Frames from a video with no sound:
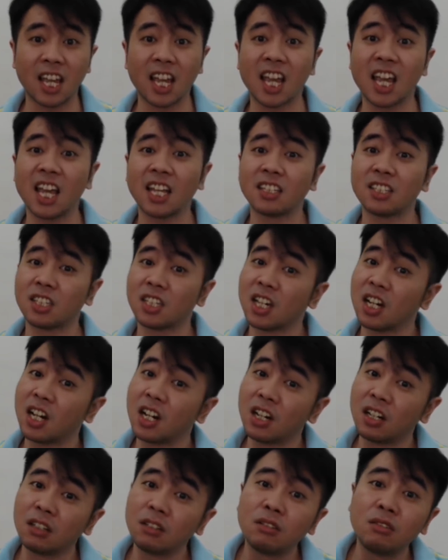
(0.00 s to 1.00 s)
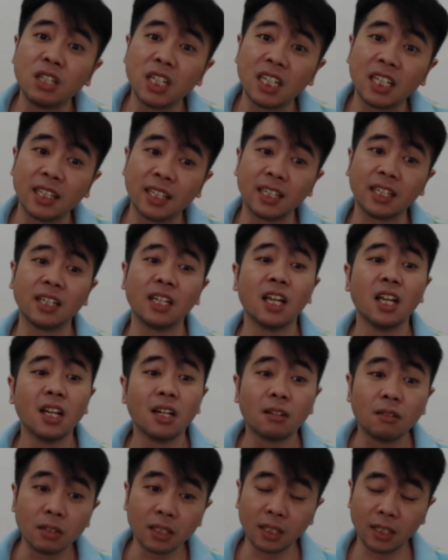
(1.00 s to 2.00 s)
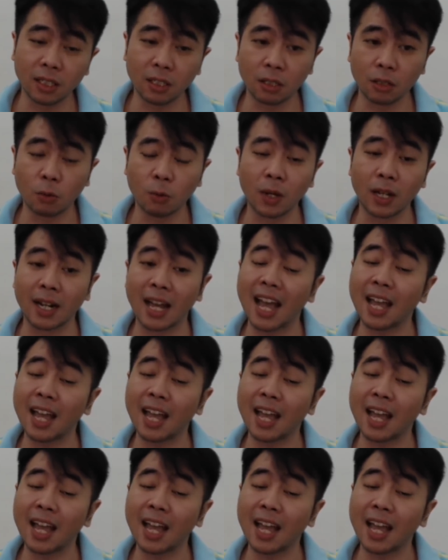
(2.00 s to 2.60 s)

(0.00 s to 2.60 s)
it's a really, really good one.